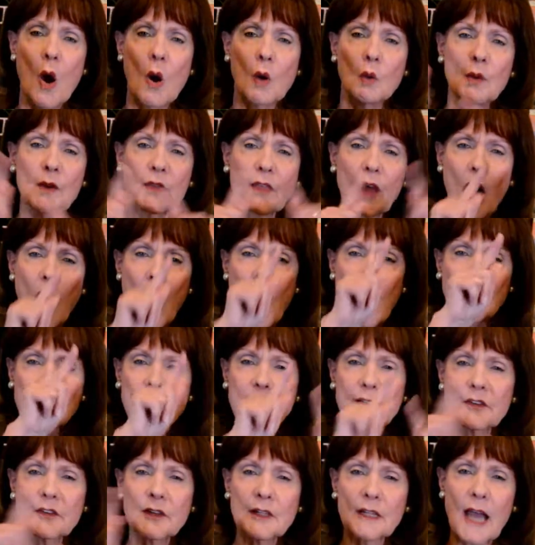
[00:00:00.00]
with all
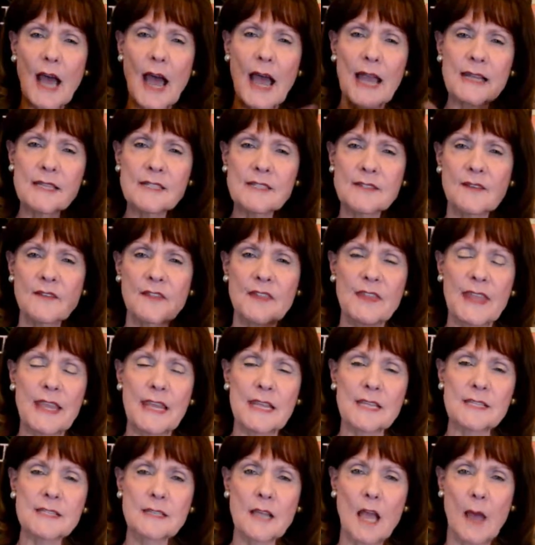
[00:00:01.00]
different kinds of
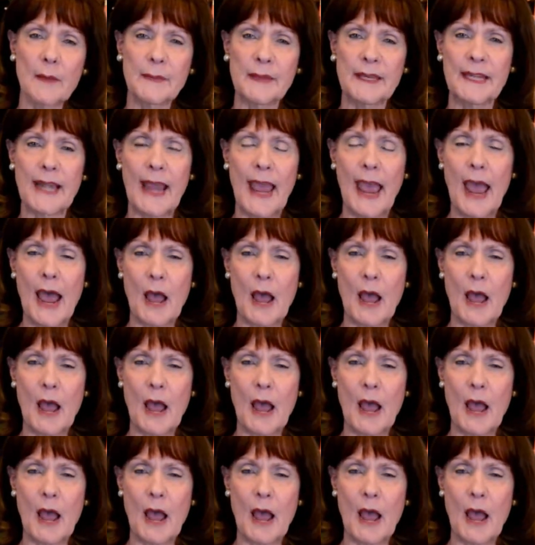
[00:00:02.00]
things coming